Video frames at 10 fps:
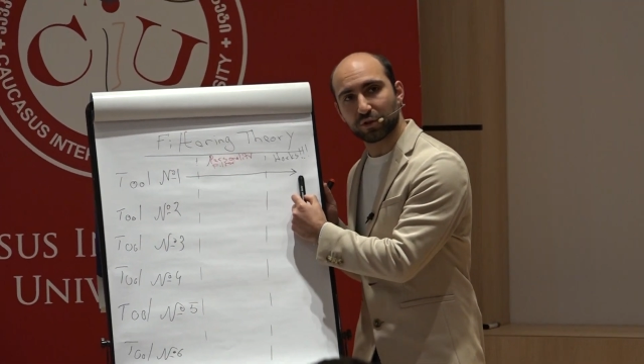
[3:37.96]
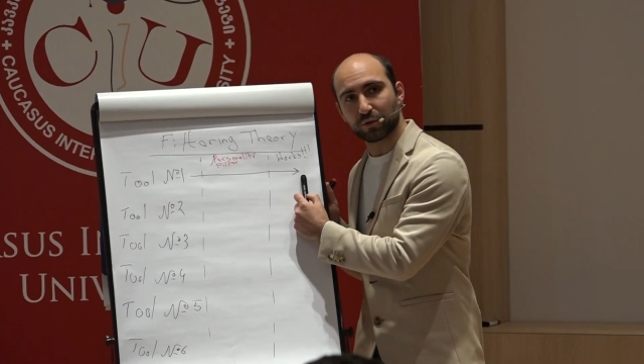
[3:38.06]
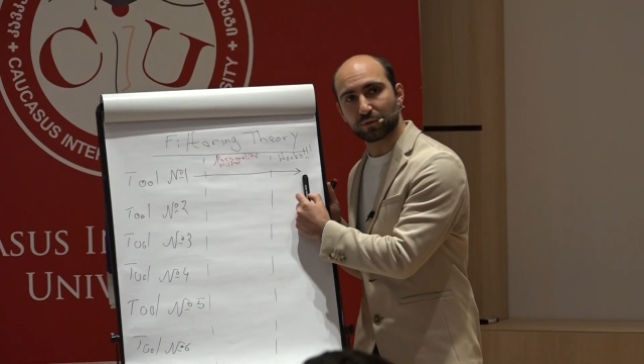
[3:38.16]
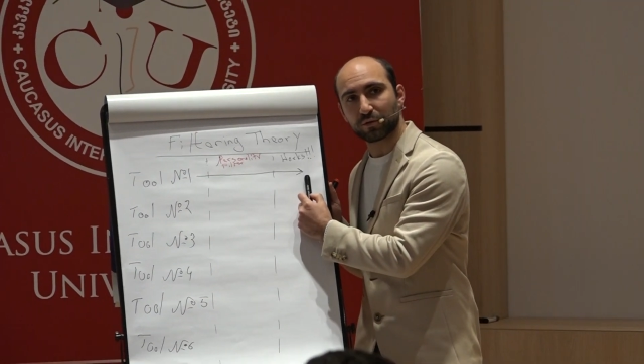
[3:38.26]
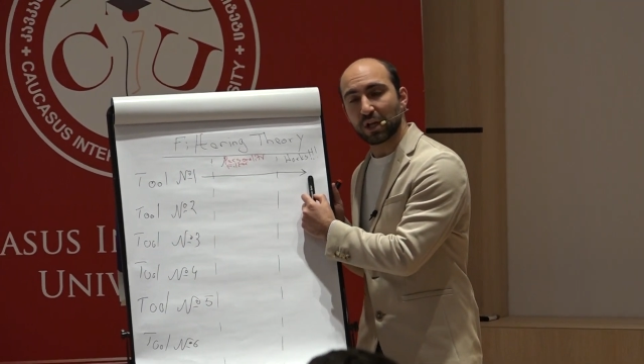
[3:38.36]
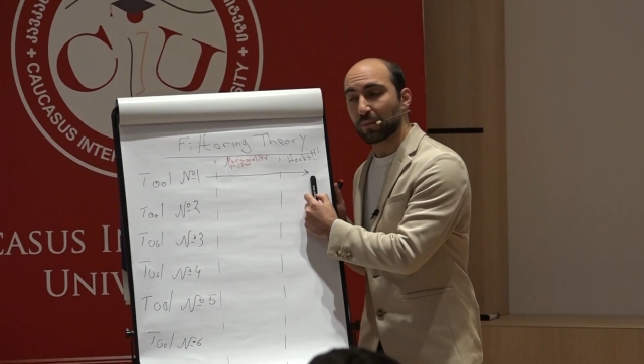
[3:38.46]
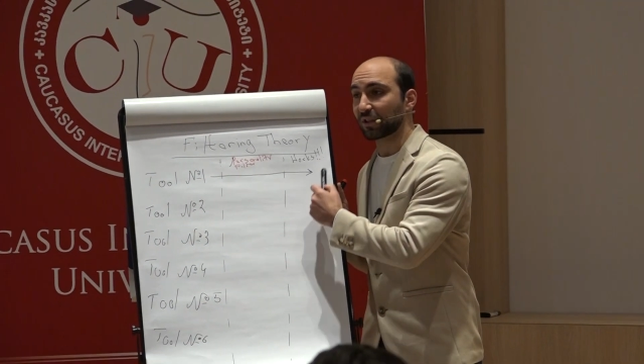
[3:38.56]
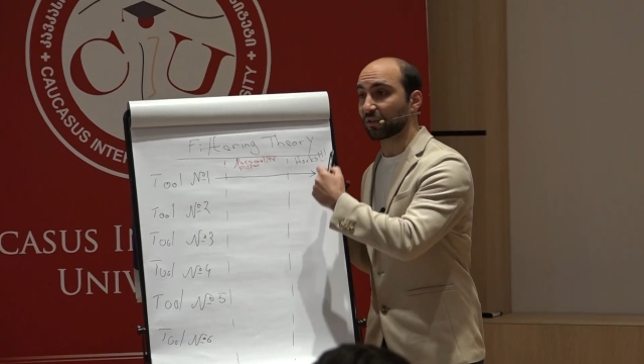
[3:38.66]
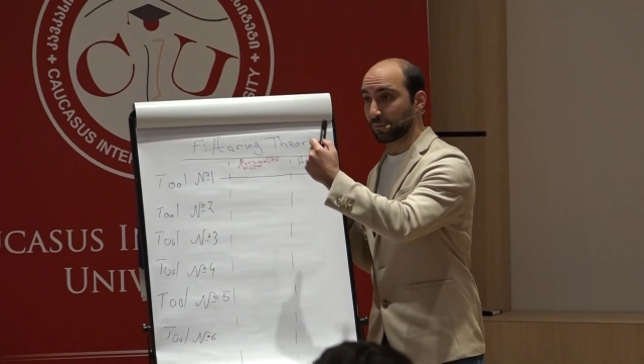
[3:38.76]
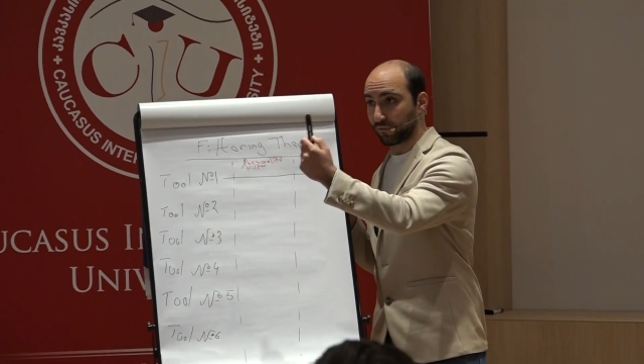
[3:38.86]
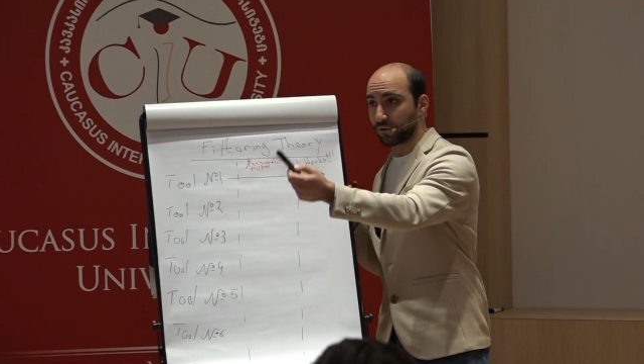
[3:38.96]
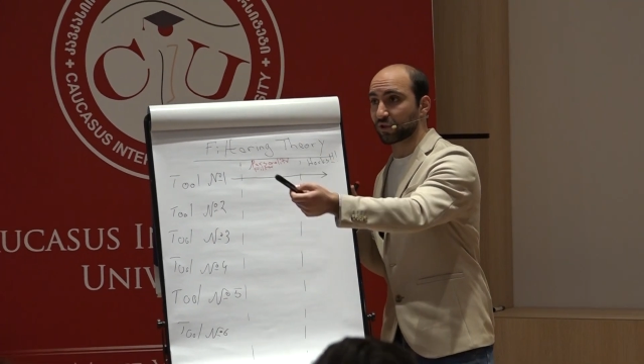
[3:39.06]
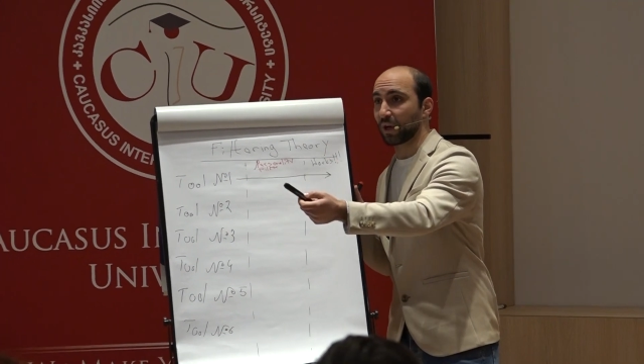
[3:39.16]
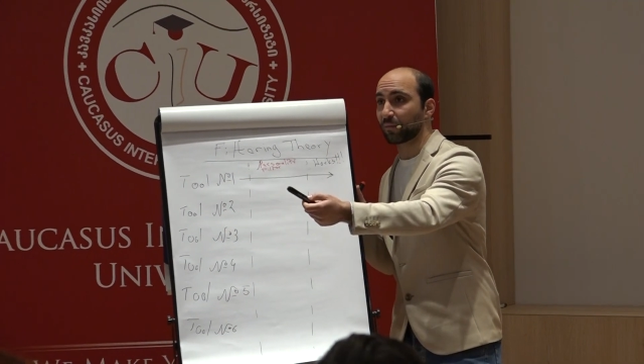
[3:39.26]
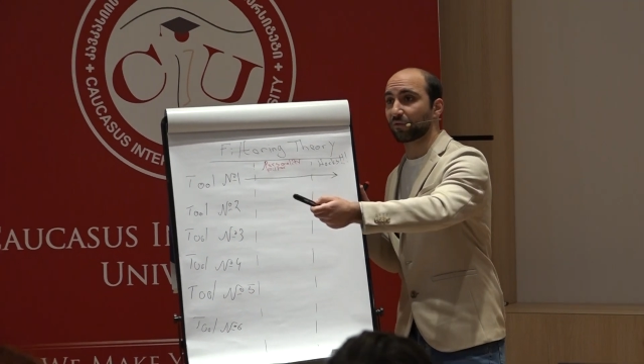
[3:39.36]
you. But for
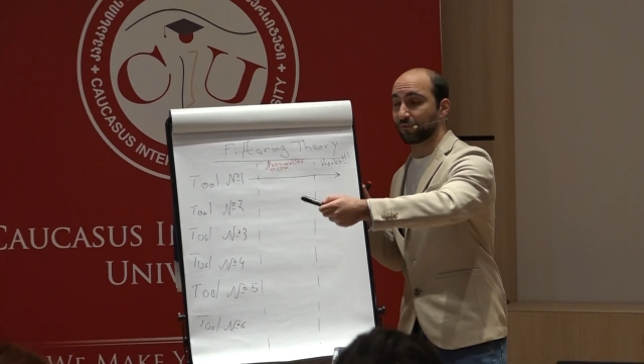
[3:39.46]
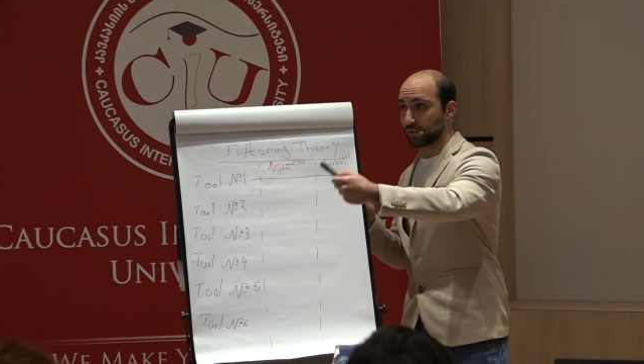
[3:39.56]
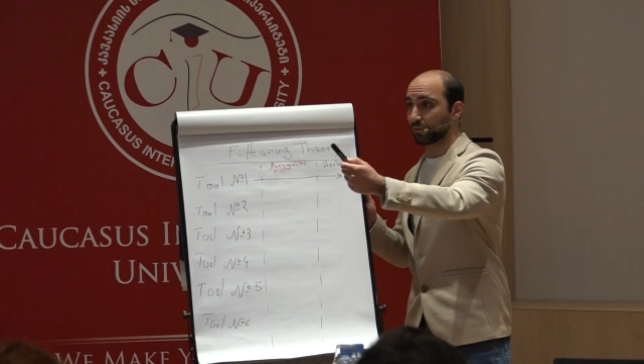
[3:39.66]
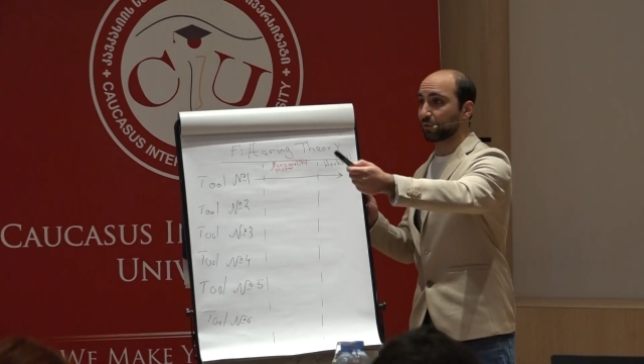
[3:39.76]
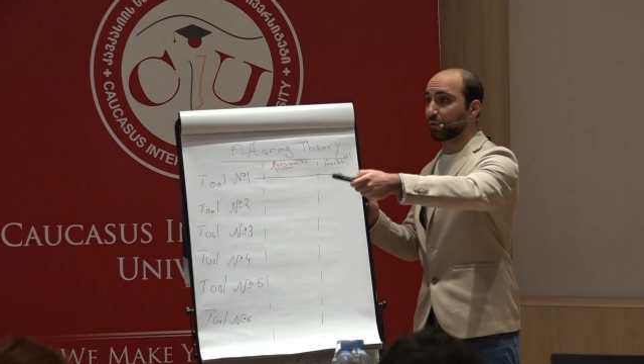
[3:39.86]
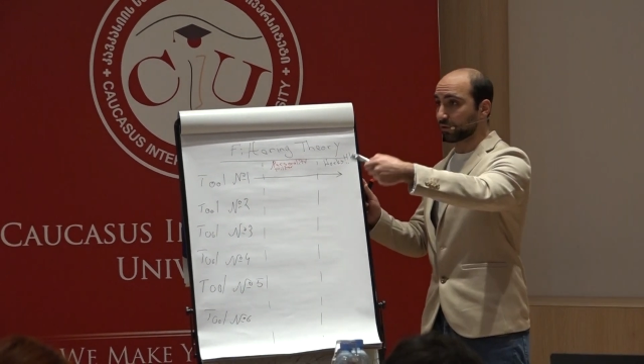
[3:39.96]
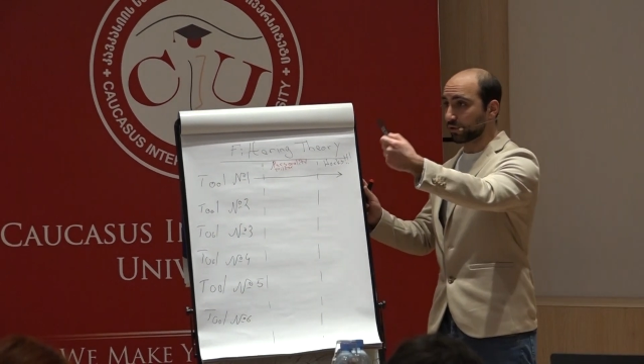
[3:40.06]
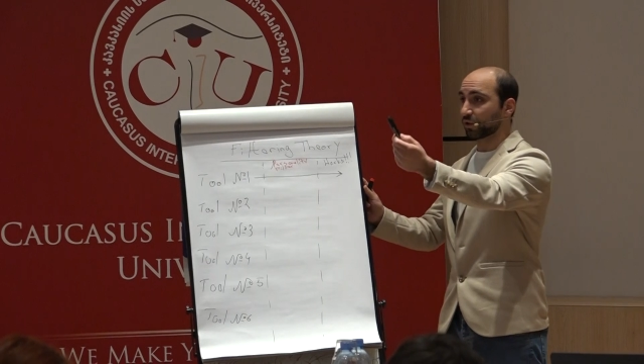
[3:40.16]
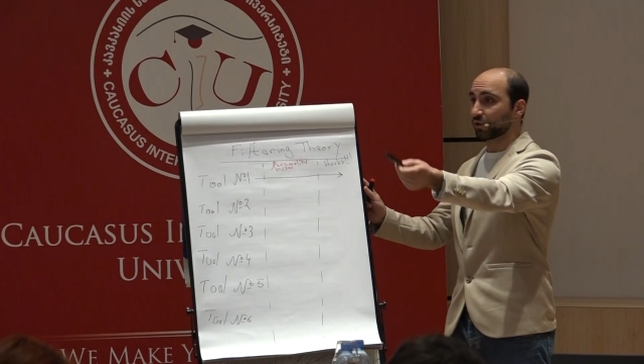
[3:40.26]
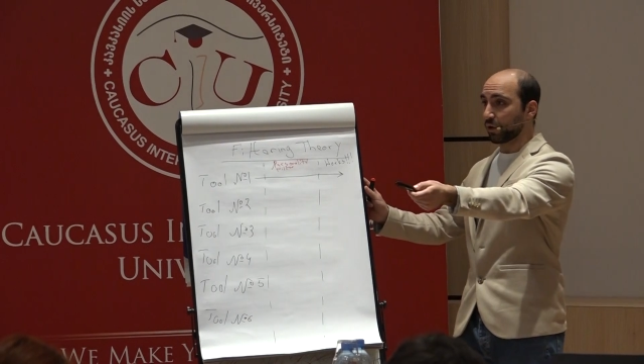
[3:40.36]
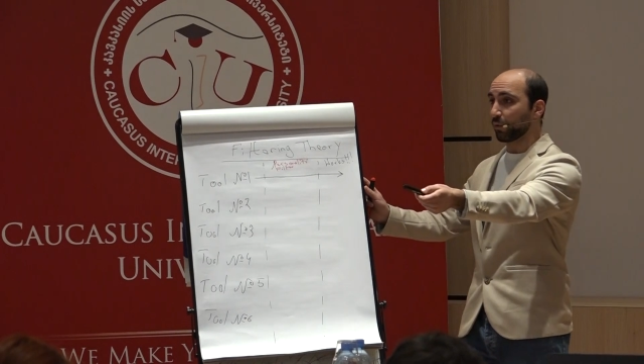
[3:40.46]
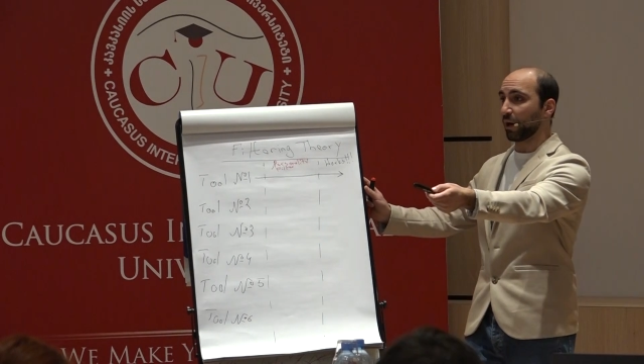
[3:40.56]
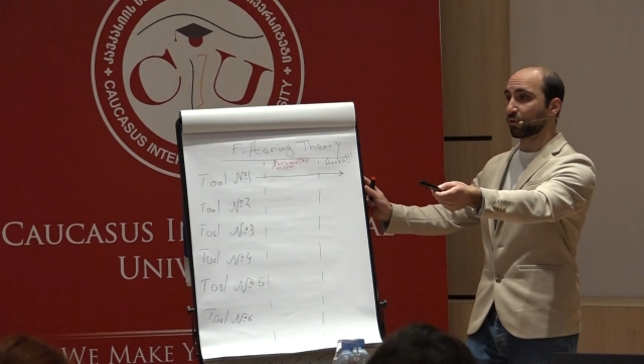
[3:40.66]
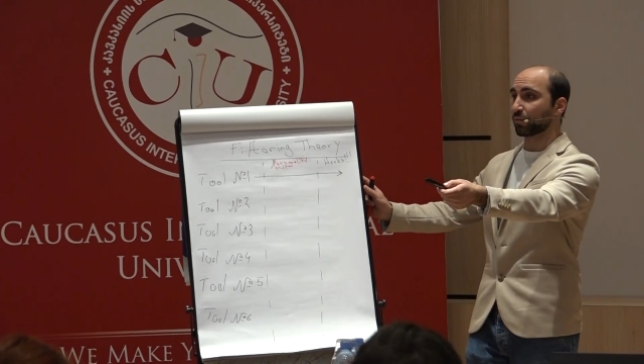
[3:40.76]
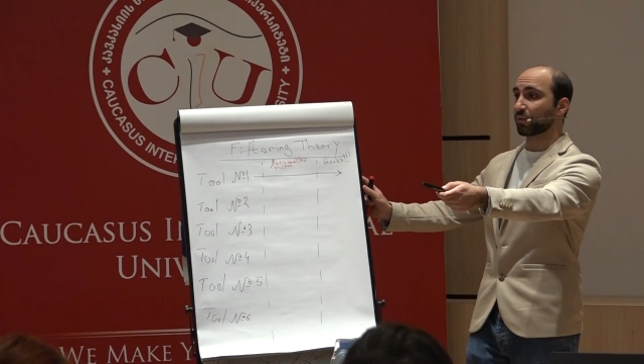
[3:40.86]
some of you, you already know
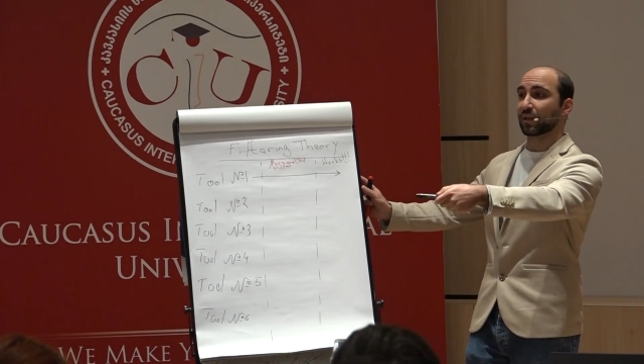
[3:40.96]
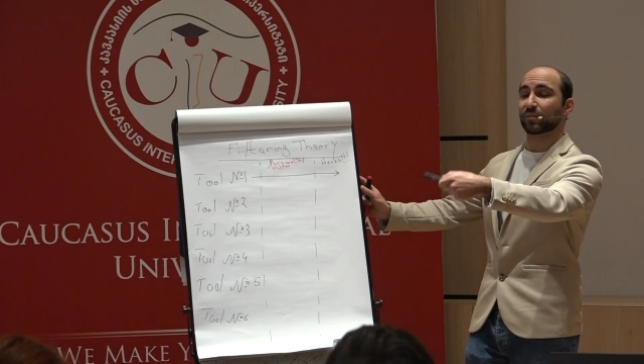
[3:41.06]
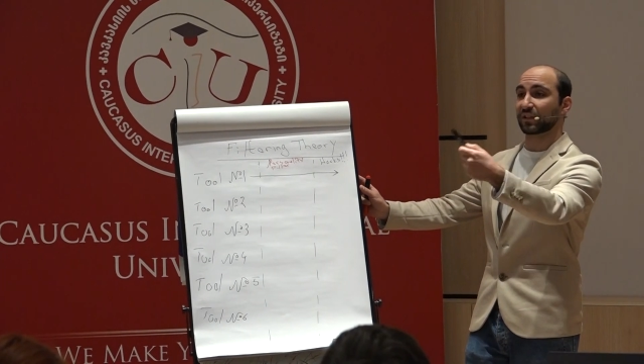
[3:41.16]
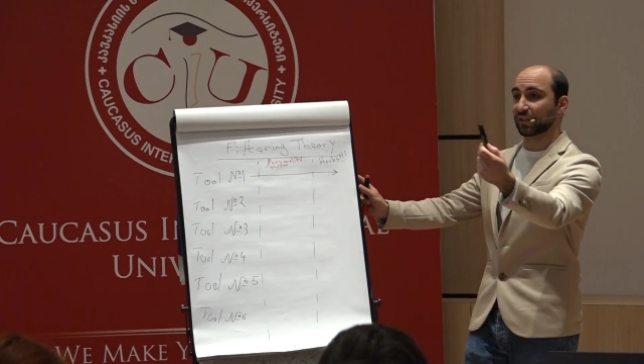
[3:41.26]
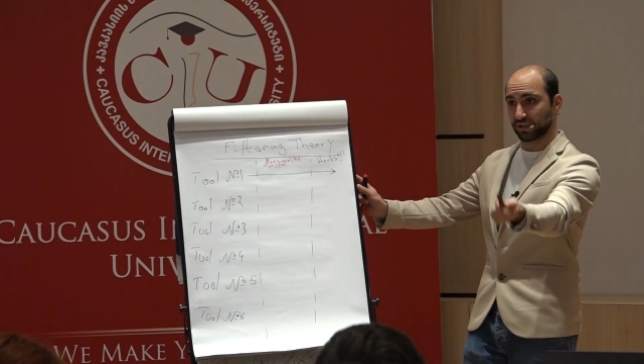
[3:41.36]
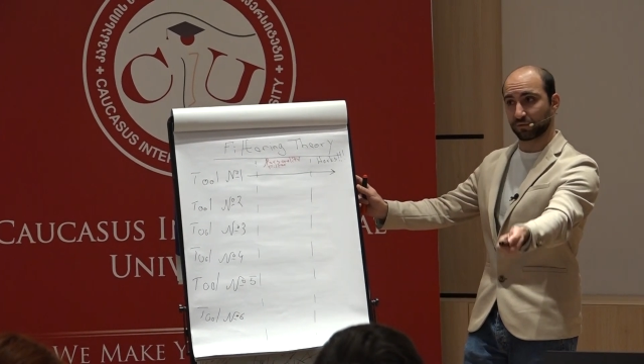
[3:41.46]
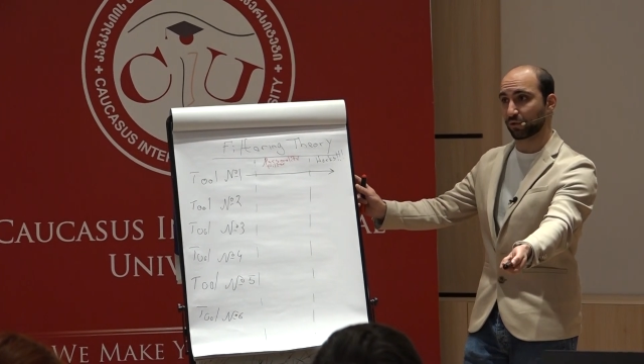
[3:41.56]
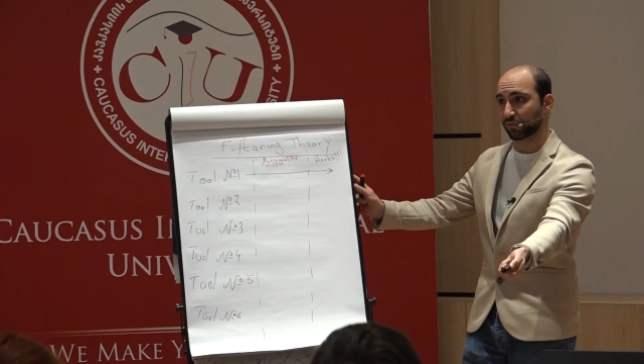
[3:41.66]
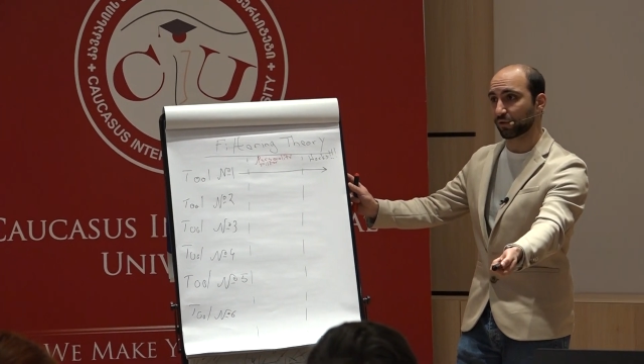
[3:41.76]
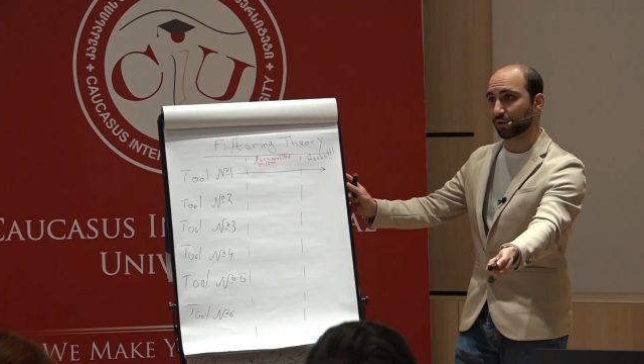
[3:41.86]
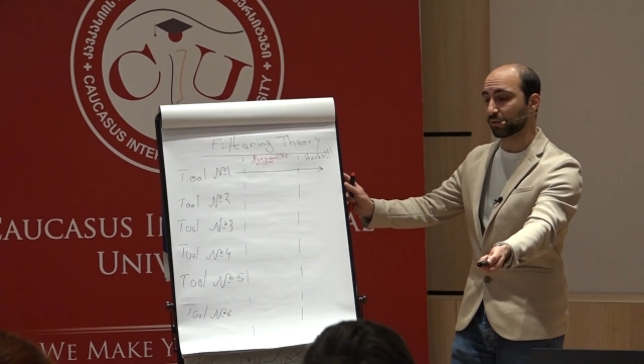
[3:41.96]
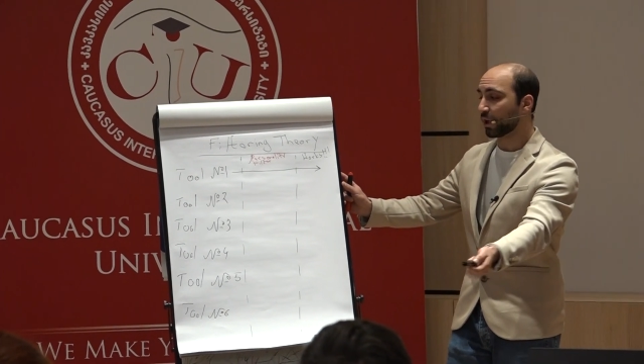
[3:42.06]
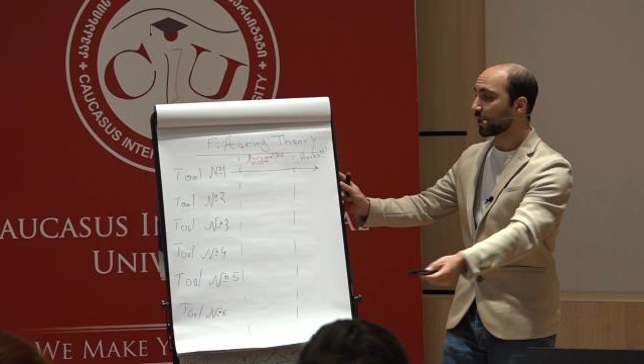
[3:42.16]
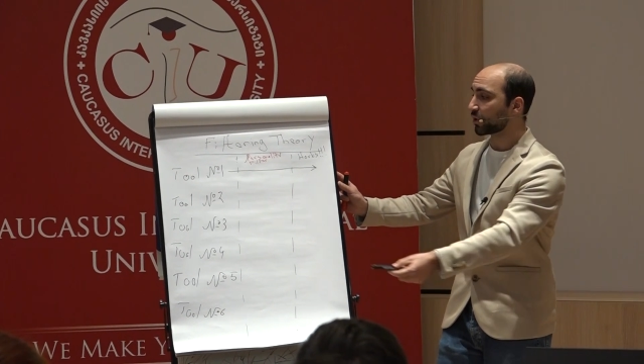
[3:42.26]
how to plan, but it doesn't work for you.